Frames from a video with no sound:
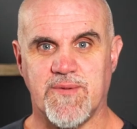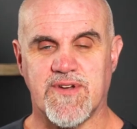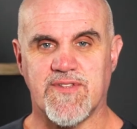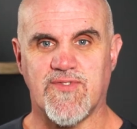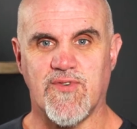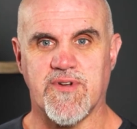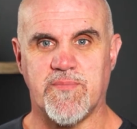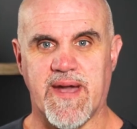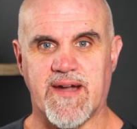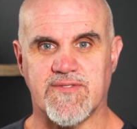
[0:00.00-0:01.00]
we're going to talk
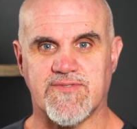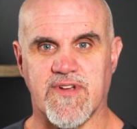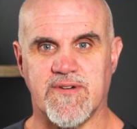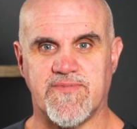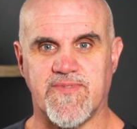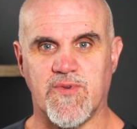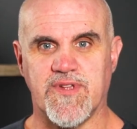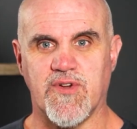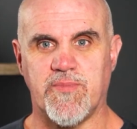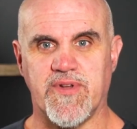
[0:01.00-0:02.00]
about
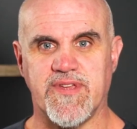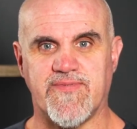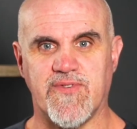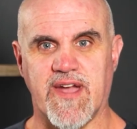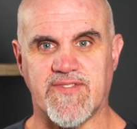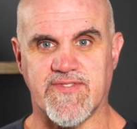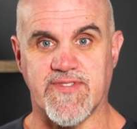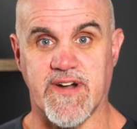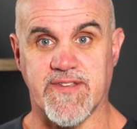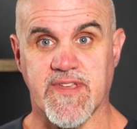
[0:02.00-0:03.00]
fueling your body for
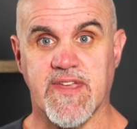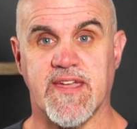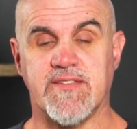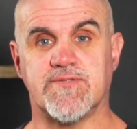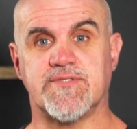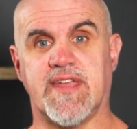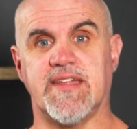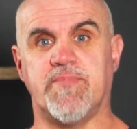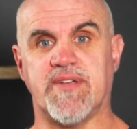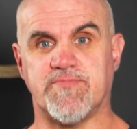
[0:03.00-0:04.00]
exercise in order to get the best